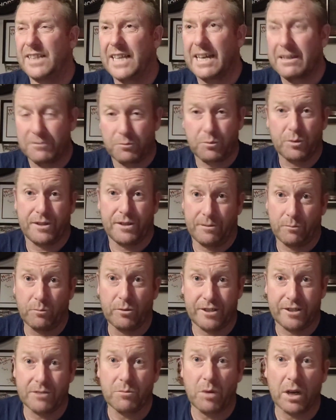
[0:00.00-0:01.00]
that
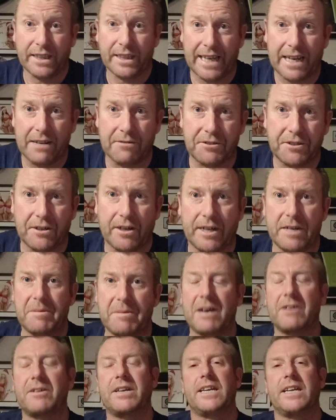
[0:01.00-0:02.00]
was the one downside
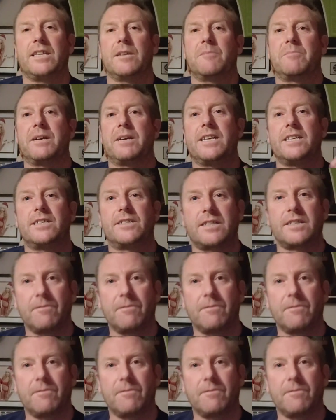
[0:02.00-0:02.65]
about getting the beers.